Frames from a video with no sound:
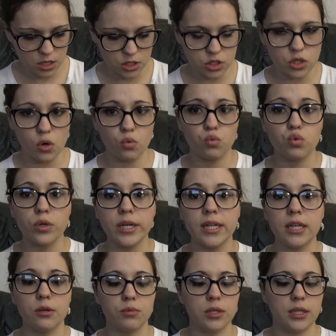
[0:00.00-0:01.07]
So
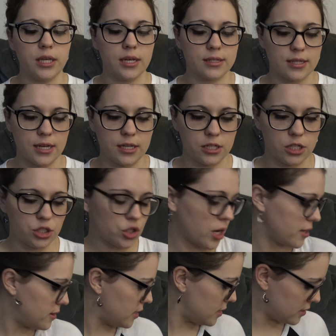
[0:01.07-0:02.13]
really, really excited to
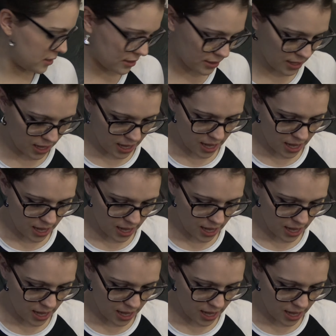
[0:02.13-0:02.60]
try this.